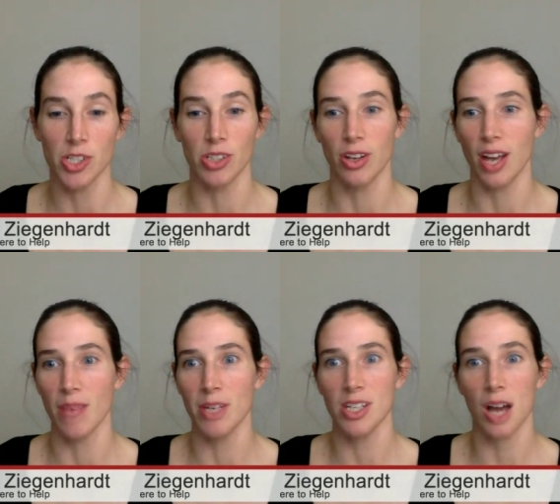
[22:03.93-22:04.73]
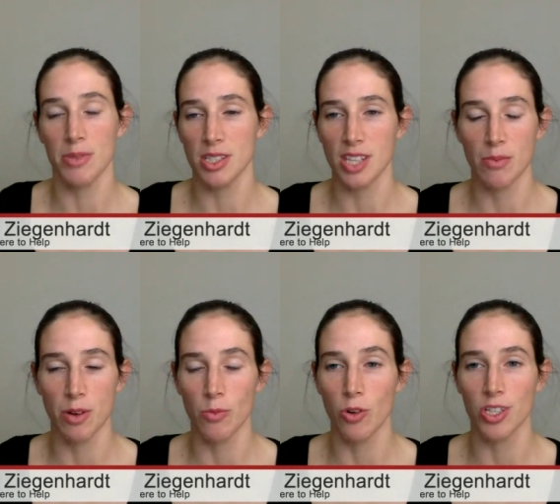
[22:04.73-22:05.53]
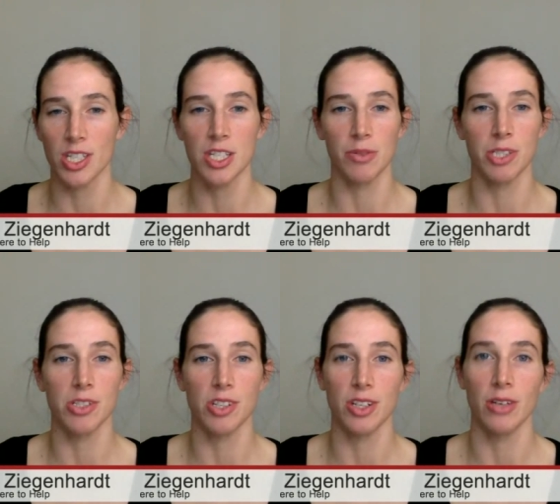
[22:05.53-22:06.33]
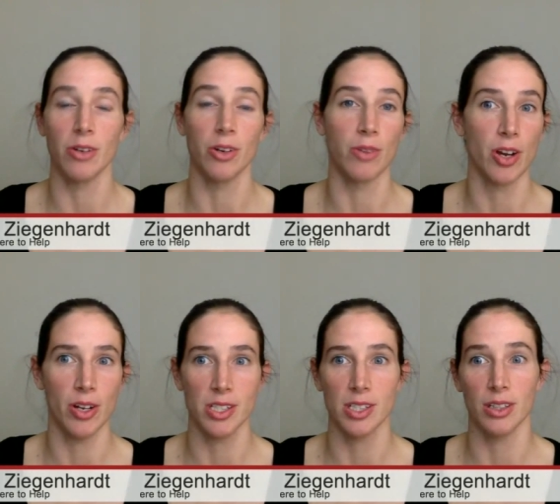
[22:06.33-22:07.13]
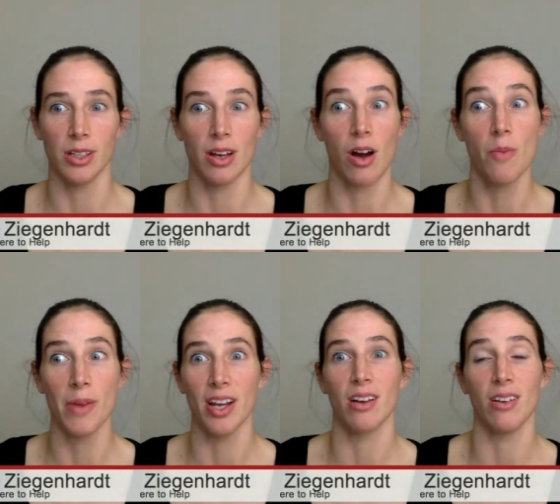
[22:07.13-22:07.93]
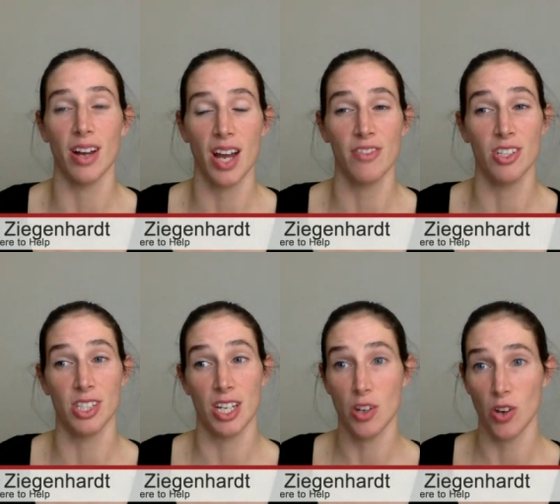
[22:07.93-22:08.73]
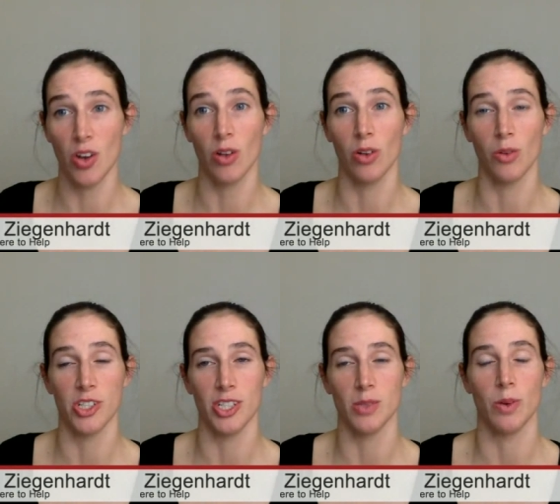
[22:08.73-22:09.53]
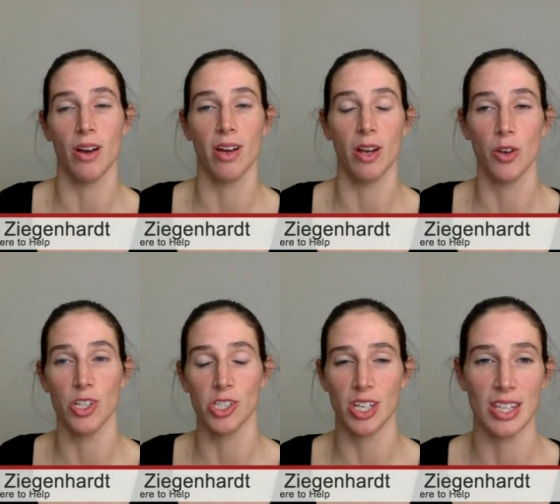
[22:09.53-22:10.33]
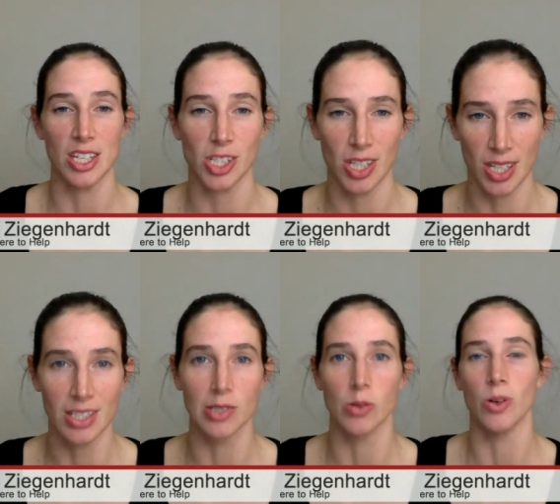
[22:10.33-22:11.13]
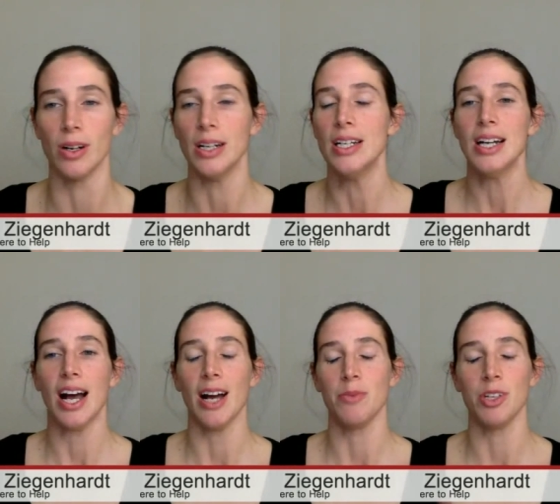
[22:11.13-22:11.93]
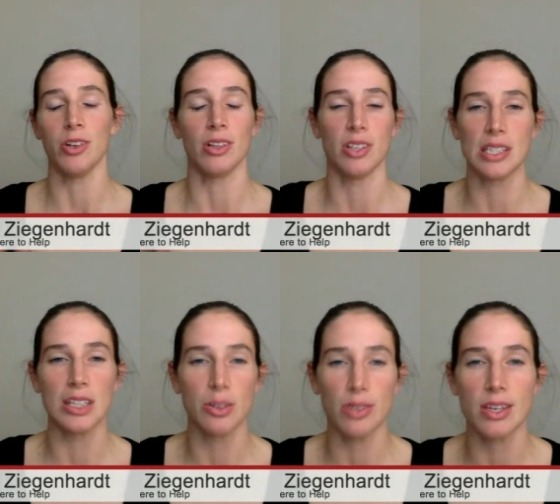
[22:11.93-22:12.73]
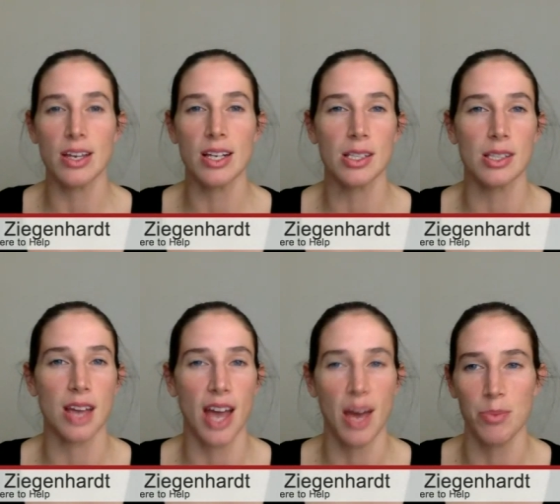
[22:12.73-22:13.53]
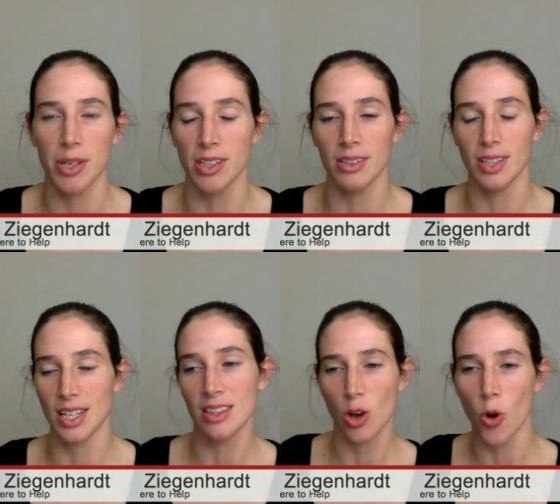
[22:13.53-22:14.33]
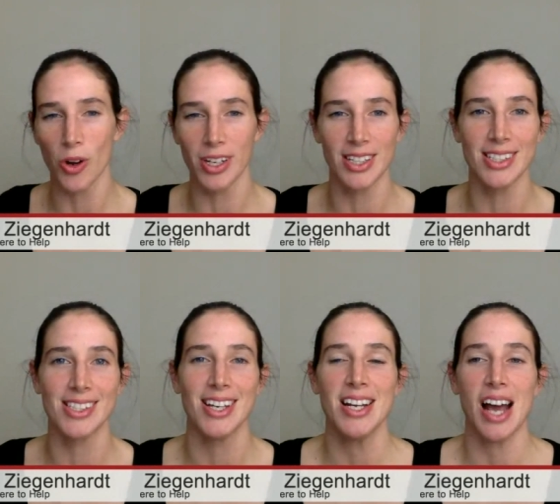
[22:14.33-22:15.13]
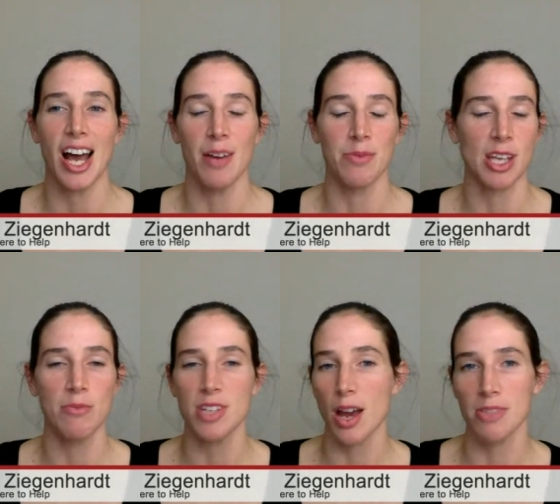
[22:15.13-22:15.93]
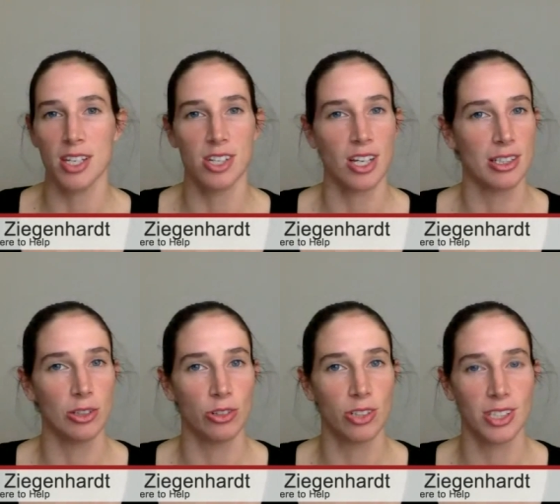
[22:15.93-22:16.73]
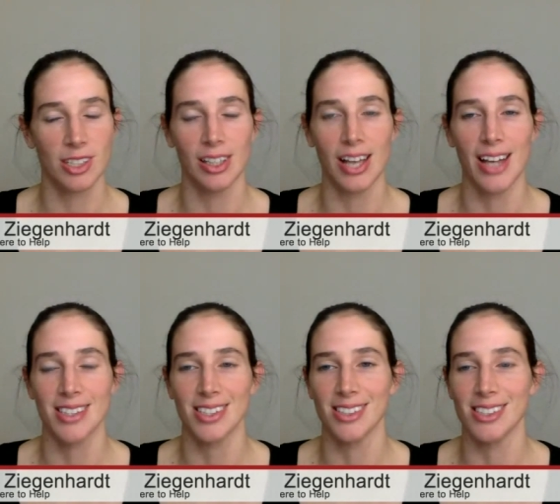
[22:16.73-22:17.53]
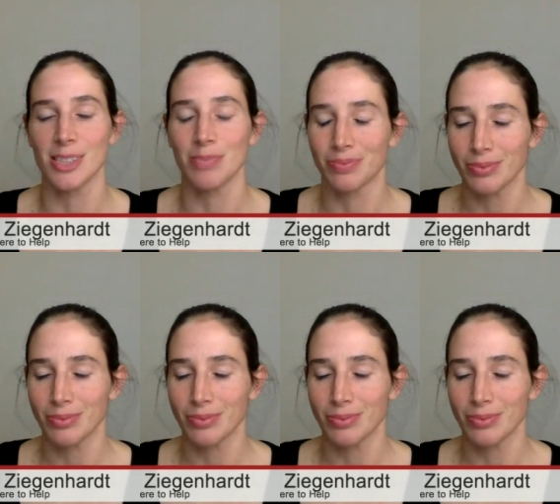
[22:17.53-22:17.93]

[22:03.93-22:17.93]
You know, how many times has someone walked into a studio or a rehearsal and like, oh my God, have you seen her? Look what she's wearing. Who does she think she is? Or, you know, these little things that happen in the corners. Sometimes they're just looks and glances.